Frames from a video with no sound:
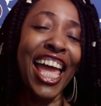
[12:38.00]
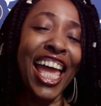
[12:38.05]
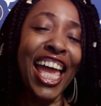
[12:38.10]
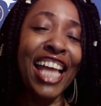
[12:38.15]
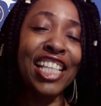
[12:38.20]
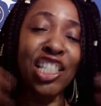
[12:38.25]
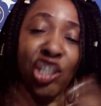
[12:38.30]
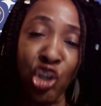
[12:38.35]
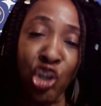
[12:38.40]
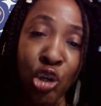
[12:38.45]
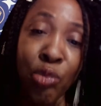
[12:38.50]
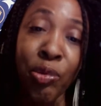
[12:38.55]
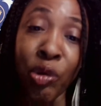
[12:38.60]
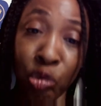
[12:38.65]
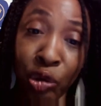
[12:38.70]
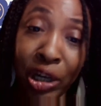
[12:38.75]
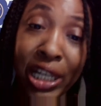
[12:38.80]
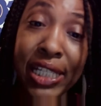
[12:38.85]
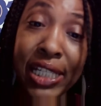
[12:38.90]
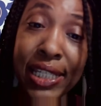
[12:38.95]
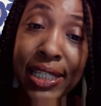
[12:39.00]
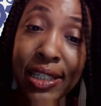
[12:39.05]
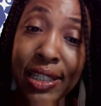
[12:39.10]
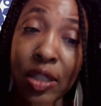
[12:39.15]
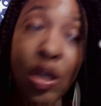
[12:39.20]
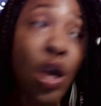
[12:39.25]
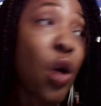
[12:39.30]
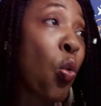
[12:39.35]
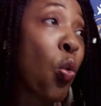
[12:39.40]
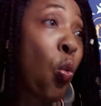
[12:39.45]
as a human
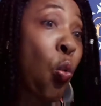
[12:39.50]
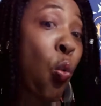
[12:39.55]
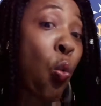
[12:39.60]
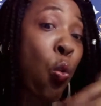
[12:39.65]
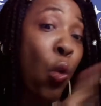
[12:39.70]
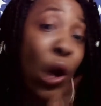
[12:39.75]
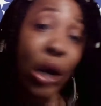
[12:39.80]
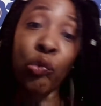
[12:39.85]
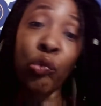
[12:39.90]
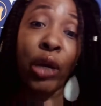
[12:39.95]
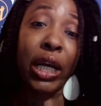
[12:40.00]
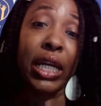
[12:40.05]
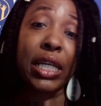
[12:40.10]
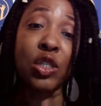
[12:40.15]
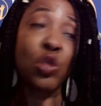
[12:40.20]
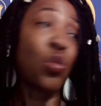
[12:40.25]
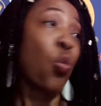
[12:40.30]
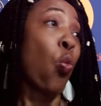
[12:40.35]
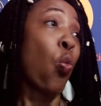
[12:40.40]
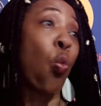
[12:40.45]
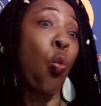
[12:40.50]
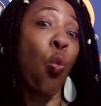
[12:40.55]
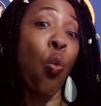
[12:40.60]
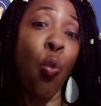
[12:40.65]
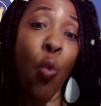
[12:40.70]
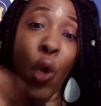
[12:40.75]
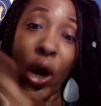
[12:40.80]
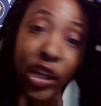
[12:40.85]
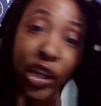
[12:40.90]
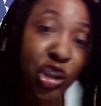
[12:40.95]
race, one
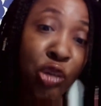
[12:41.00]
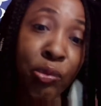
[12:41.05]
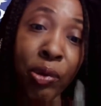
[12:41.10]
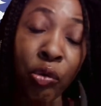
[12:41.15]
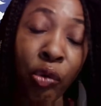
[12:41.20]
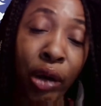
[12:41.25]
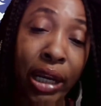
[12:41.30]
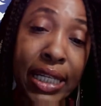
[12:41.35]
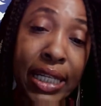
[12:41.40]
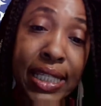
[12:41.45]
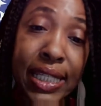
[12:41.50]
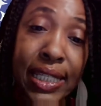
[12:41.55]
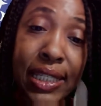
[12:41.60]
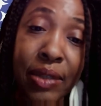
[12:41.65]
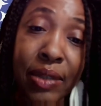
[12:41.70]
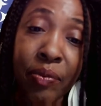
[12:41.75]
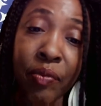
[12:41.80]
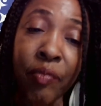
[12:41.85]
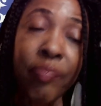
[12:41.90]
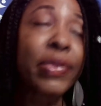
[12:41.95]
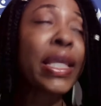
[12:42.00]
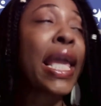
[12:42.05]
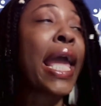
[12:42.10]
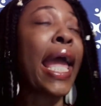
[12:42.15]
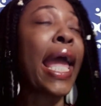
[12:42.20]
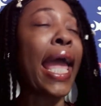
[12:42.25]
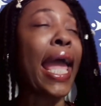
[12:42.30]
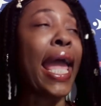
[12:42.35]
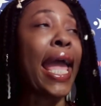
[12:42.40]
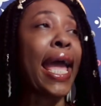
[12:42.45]
human race.
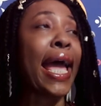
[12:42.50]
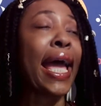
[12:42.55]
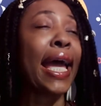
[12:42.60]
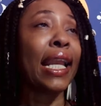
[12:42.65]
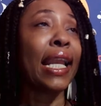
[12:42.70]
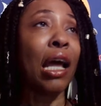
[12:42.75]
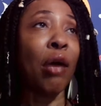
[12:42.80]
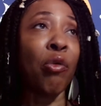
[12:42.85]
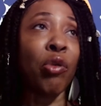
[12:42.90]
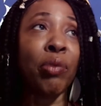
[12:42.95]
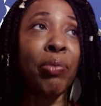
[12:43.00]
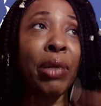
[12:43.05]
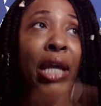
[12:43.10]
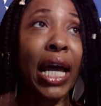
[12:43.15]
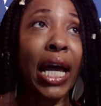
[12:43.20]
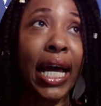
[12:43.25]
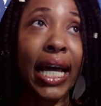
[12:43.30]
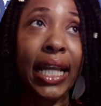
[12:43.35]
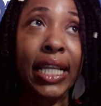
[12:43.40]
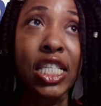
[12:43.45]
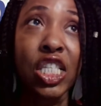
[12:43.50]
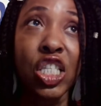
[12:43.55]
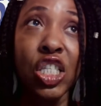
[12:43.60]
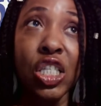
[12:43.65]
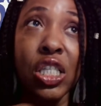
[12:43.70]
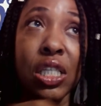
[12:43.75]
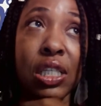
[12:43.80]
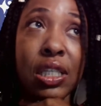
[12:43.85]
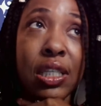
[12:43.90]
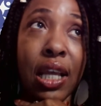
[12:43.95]
And I want to be
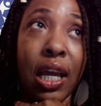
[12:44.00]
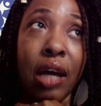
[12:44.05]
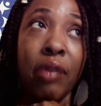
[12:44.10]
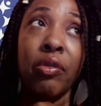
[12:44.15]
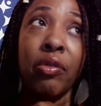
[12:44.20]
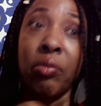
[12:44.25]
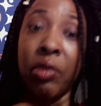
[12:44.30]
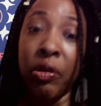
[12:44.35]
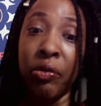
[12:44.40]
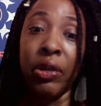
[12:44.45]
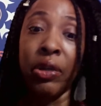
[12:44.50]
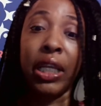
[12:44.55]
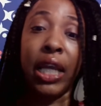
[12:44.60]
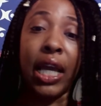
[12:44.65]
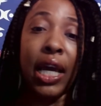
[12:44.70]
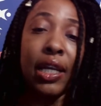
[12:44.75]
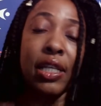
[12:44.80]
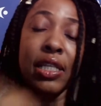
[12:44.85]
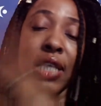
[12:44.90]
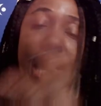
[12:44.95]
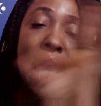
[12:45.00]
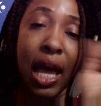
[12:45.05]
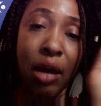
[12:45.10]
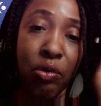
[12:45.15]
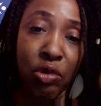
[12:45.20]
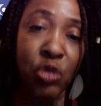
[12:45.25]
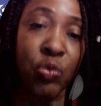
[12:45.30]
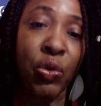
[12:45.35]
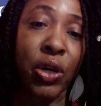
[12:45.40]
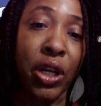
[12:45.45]
honest. I want to be really honest. I
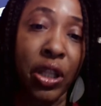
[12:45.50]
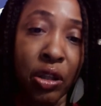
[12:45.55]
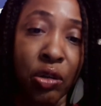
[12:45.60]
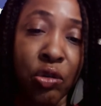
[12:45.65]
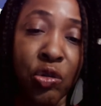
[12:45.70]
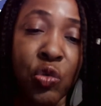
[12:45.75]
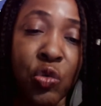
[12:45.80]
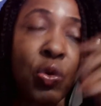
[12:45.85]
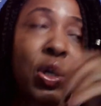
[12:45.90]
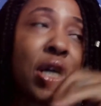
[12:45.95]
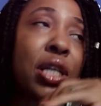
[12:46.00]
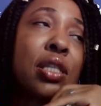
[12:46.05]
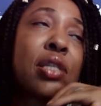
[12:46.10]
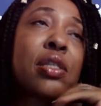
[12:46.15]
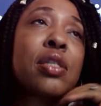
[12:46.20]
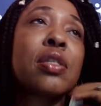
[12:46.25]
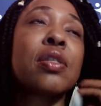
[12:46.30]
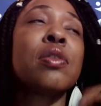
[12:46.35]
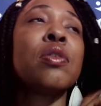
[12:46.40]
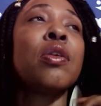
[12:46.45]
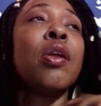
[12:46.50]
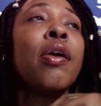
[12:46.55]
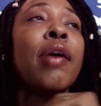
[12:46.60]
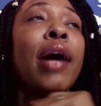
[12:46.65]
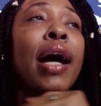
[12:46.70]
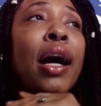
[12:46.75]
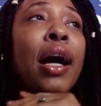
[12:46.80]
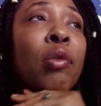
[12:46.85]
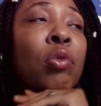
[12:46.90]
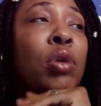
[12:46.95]
was one of those ones.
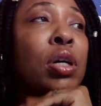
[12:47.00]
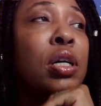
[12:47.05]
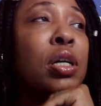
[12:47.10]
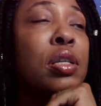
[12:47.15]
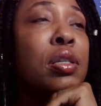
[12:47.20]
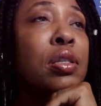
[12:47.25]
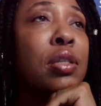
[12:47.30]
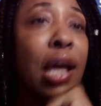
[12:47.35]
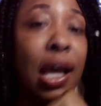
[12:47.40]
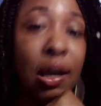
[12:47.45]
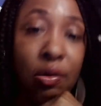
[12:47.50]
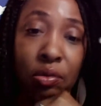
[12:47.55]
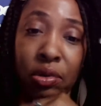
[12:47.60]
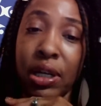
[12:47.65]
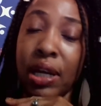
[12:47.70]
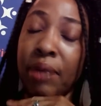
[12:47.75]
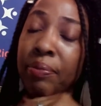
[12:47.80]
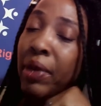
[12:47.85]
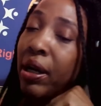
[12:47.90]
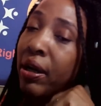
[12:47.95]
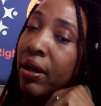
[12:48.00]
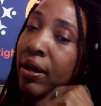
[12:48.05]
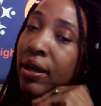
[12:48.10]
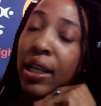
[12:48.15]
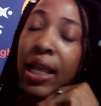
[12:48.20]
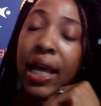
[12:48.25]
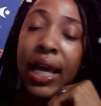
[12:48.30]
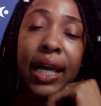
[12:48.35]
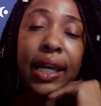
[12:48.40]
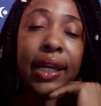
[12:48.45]
I'm not gonna
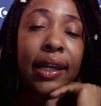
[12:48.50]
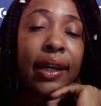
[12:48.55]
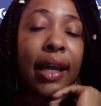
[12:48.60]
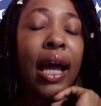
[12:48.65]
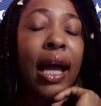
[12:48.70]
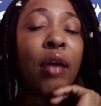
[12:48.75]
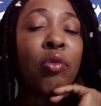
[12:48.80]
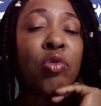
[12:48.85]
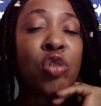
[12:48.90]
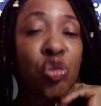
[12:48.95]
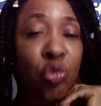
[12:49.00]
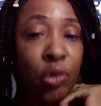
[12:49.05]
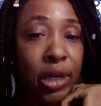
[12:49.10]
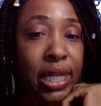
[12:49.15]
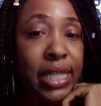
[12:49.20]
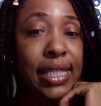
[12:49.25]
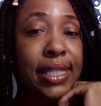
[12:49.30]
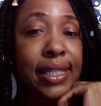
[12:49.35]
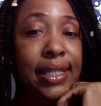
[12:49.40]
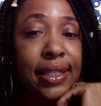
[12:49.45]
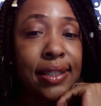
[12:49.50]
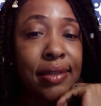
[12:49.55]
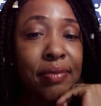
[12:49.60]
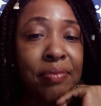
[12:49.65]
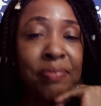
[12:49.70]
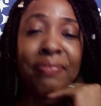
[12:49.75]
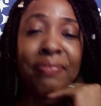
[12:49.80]
lie. I was racist.